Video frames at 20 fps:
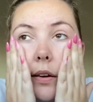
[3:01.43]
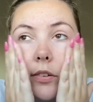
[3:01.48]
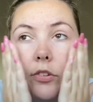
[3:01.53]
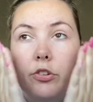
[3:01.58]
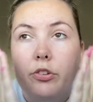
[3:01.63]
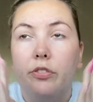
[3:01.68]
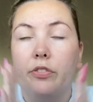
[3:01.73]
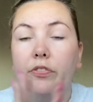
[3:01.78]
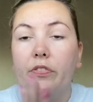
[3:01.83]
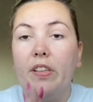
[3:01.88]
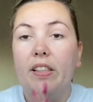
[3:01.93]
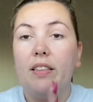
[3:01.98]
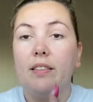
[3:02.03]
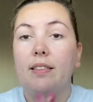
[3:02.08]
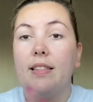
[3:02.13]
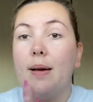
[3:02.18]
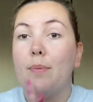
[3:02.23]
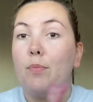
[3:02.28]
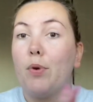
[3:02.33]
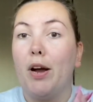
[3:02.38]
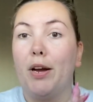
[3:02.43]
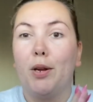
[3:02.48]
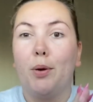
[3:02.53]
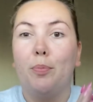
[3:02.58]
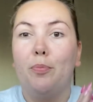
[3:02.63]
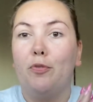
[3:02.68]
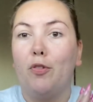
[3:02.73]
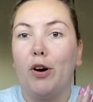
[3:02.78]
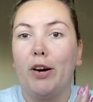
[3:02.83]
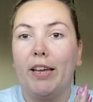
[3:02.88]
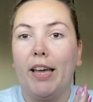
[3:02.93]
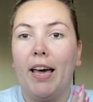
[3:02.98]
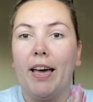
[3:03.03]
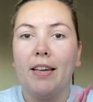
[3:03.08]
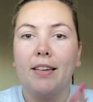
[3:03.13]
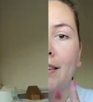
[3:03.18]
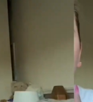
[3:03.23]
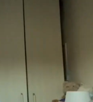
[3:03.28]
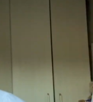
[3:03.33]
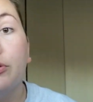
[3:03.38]
just fills them right up for you.
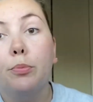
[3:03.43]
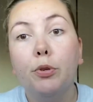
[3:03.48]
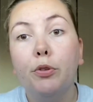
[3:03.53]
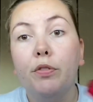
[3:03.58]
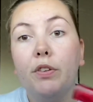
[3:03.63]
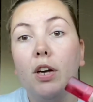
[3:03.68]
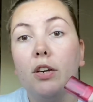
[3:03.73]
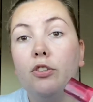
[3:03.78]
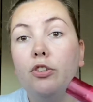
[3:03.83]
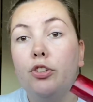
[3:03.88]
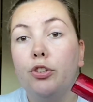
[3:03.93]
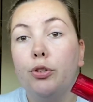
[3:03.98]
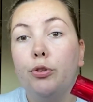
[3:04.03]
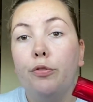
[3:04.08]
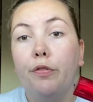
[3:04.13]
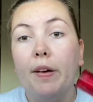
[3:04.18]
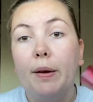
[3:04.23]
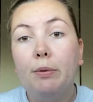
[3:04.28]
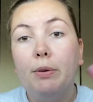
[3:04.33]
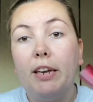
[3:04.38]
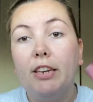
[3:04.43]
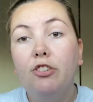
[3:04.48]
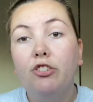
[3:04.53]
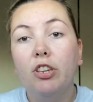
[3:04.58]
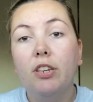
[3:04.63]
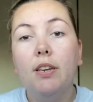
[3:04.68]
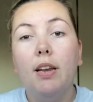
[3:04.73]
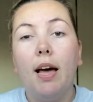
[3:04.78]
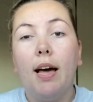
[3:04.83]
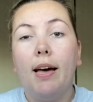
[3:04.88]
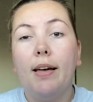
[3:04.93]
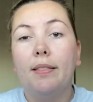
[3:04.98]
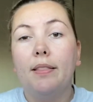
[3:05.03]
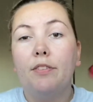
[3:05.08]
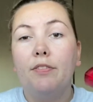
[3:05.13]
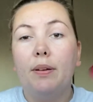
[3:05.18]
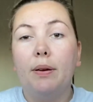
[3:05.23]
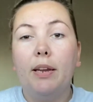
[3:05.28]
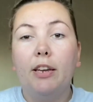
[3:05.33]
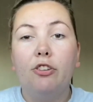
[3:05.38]
Next, we're moving on to foundation, and
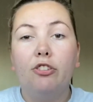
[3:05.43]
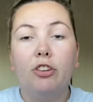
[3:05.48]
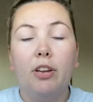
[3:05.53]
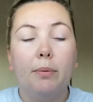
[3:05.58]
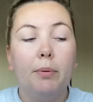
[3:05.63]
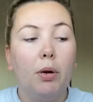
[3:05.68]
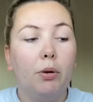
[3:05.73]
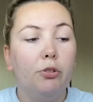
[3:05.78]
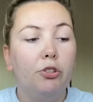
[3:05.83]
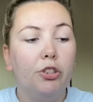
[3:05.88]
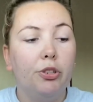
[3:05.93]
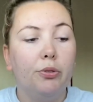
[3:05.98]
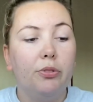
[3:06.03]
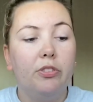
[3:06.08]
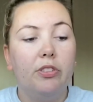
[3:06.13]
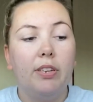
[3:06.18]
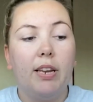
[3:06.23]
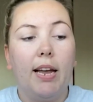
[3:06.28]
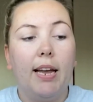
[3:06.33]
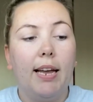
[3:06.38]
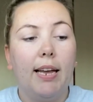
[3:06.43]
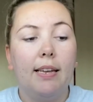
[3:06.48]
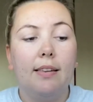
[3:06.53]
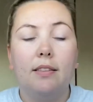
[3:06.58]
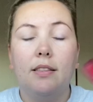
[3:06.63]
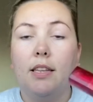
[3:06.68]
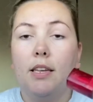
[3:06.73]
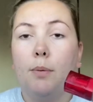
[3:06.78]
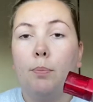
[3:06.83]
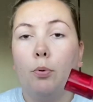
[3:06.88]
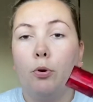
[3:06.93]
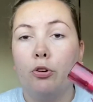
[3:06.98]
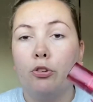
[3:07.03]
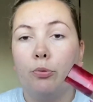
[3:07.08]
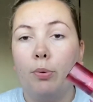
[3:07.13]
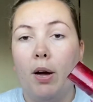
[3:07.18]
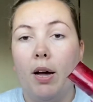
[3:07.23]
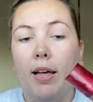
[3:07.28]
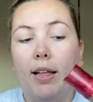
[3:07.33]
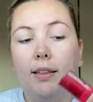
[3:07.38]
the foundation I'm going to use today is the
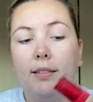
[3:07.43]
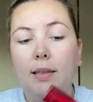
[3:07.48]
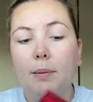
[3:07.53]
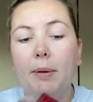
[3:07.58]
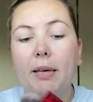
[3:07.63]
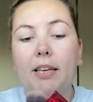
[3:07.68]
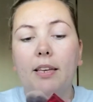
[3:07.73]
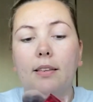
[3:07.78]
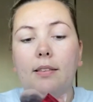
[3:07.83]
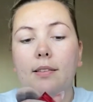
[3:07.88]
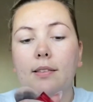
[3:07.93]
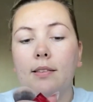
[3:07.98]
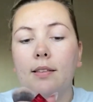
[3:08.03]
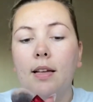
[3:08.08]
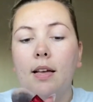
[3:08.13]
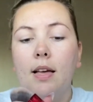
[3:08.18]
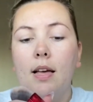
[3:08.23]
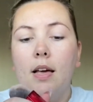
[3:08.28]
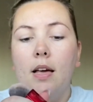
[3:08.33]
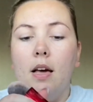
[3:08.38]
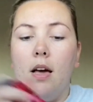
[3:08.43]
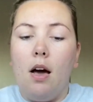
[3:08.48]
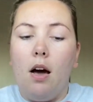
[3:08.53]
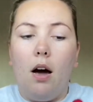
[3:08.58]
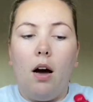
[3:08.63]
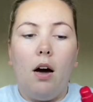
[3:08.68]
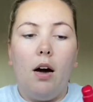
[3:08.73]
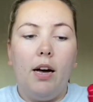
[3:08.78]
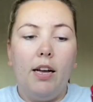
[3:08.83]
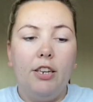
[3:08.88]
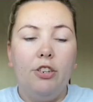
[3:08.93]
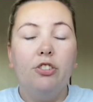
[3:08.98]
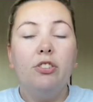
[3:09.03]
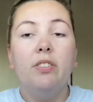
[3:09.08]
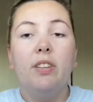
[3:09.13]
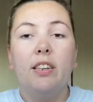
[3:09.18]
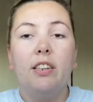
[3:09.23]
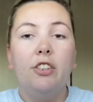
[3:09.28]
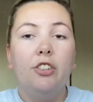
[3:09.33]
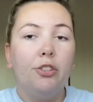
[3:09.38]
Bourjois Healthy Mix. I just
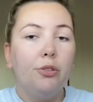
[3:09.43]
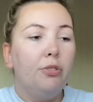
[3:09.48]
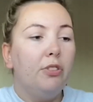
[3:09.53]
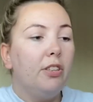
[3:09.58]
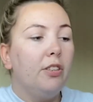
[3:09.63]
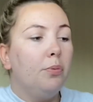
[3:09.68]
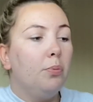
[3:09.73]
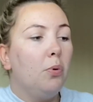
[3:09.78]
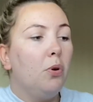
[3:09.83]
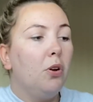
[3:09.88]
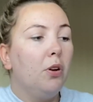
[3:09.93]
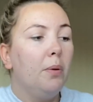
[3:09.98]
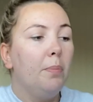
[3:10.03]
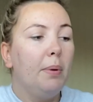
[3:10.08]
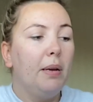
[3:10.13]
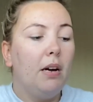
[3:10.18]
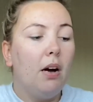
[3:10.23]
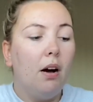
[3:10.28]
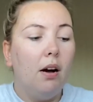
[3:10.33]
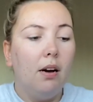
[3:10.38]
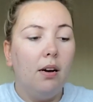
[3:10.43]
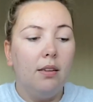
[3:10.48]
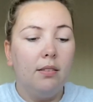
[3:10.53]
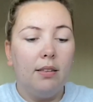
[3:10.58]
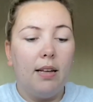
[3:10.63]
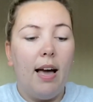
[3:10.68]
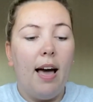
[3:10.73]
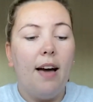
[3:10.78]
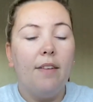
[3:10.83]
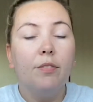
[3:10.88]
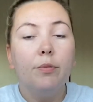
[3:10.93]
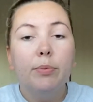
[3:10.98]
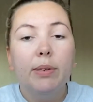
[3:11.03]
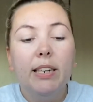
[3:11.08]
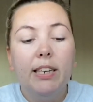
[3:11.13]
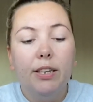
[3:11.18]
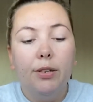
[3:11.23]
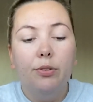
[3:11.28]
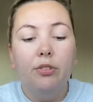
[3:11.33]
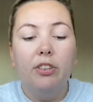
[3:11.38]
said I'd use this one because I haven't
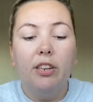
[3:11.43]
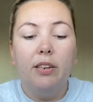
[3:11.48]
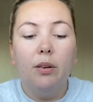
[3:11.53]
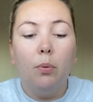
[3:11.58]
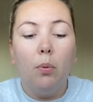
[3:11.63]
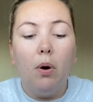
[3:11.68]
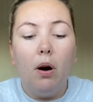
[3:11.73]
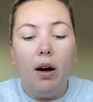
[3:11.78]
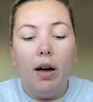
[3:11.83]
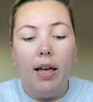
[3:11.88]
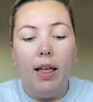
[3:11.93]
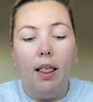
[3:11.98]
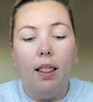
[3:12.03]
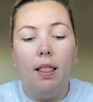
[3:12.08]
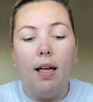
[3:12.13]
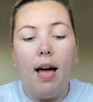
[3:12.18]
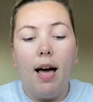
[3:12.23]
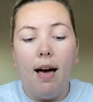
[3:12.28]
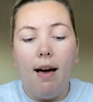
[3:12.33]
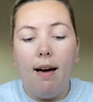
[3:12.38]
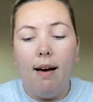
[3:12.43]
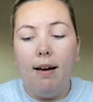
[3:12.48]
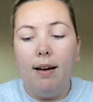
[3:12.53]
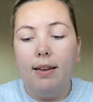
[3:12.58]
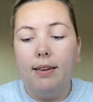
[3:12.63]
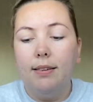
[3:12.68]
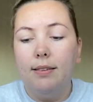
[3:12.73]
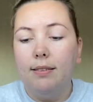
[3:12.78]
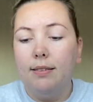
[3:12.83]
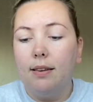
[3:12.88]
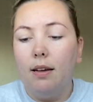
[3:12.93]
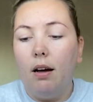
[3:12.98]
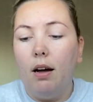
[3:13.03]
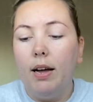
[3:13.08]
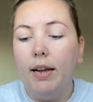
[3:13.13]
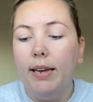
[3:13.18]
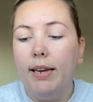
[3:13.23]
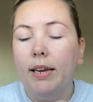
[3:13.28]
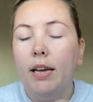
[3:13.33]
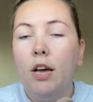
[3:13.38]
really used it in a while, and
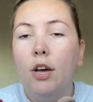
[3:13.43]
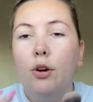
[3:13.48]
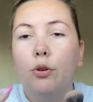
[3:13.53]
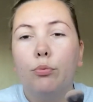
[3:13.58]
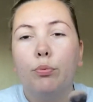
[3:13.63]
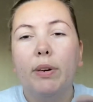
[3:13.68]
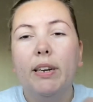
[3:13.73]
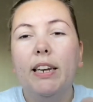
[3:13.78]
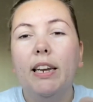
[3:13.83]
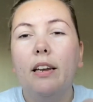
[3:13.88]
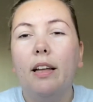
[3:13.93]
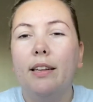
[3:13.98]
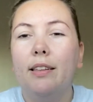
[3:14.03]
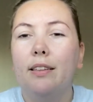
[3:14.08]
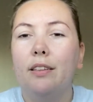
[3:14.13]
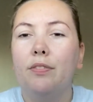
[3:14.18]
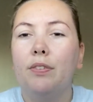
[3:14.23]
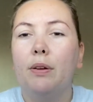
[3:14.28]
I really like this